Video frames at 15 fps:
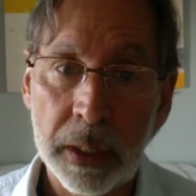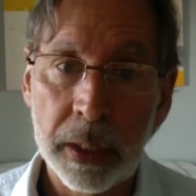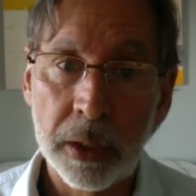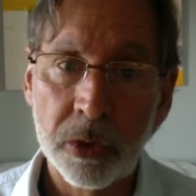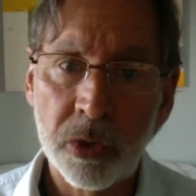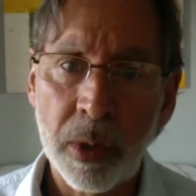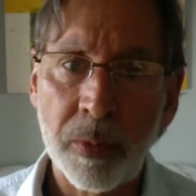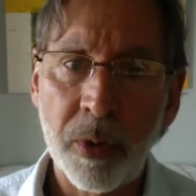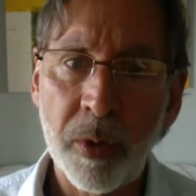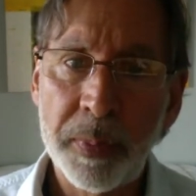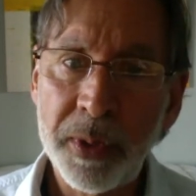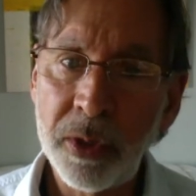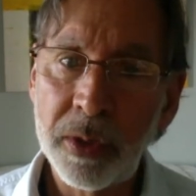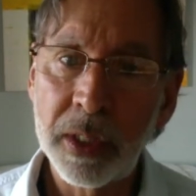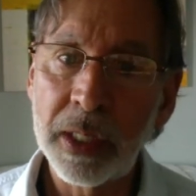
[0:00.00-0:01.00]
So I'm hoping
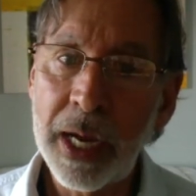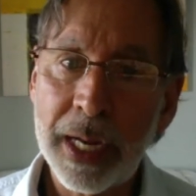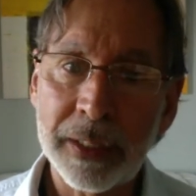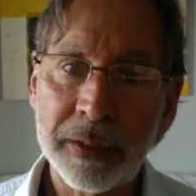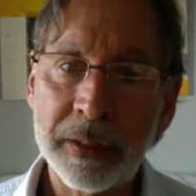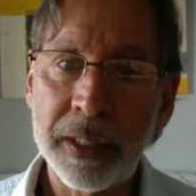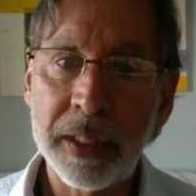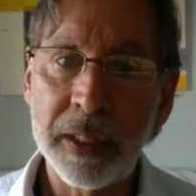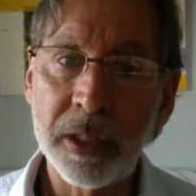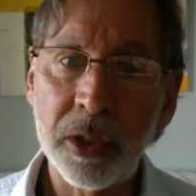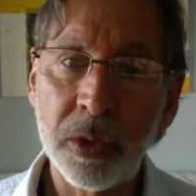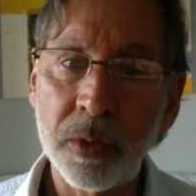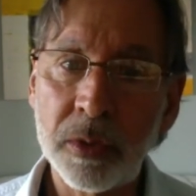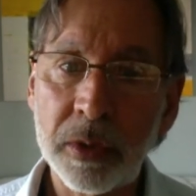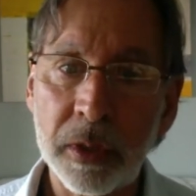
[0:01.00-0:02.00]
you can kind of see the
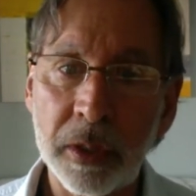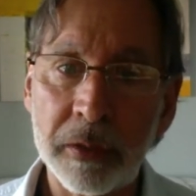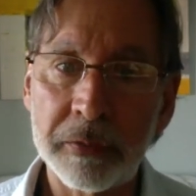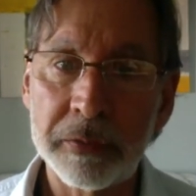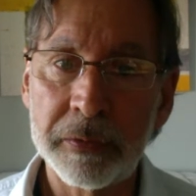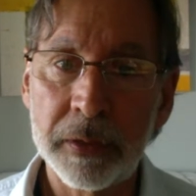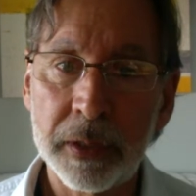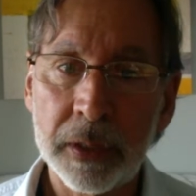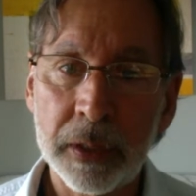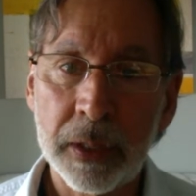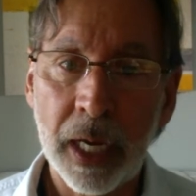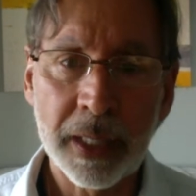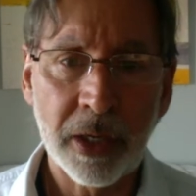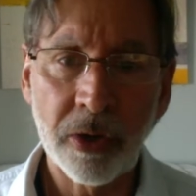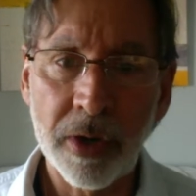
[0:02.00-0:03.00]
use of, I
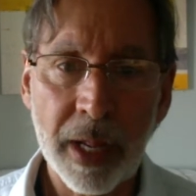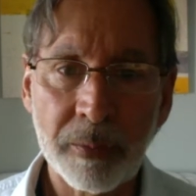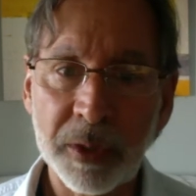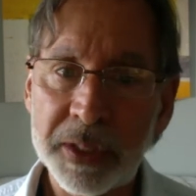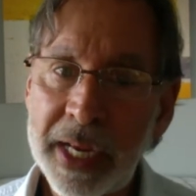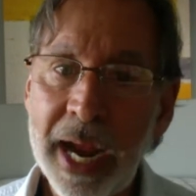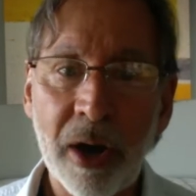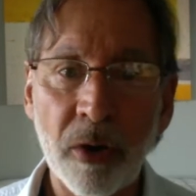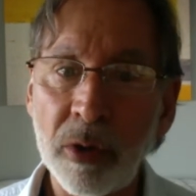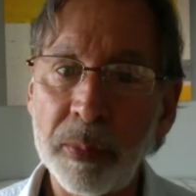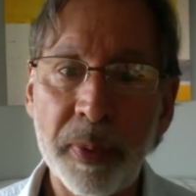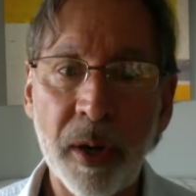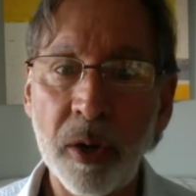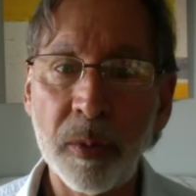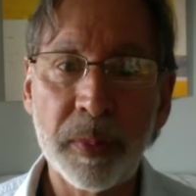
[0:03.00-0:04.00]
think her name was Carol
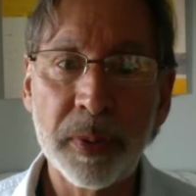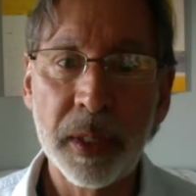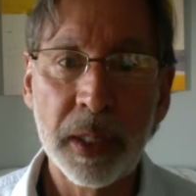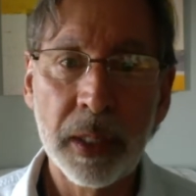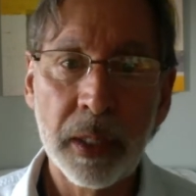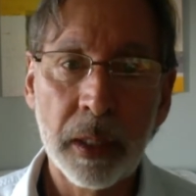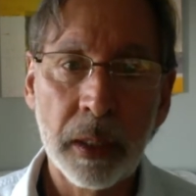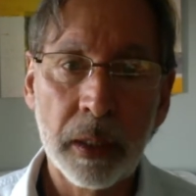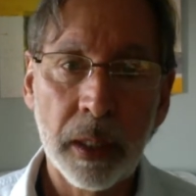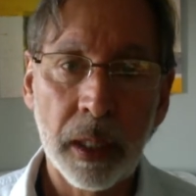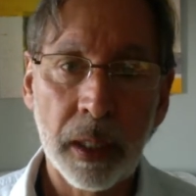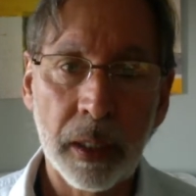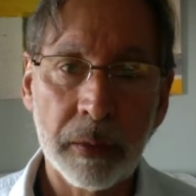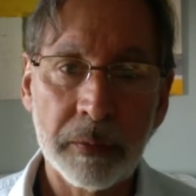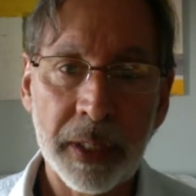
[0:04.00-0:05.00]
Pope,
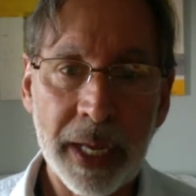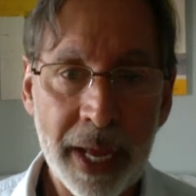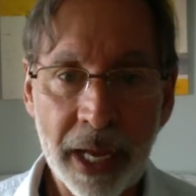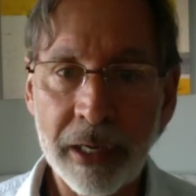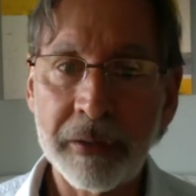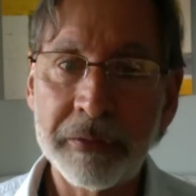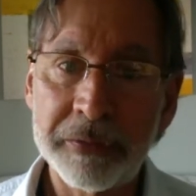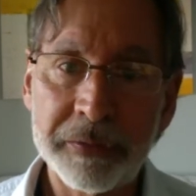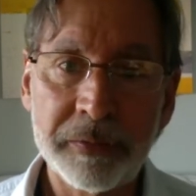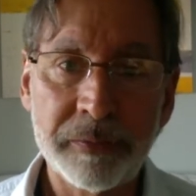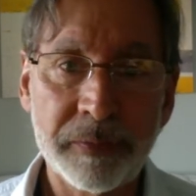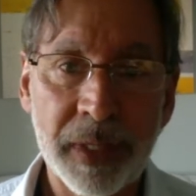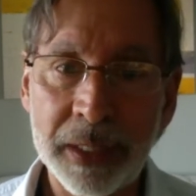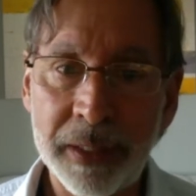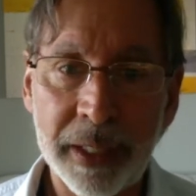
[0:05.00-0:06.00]
the head of,
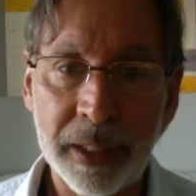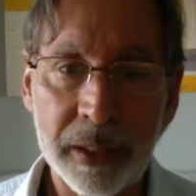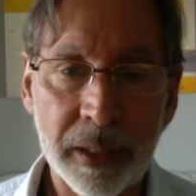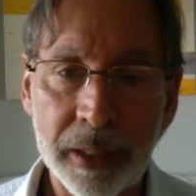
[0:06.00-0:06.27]
I think,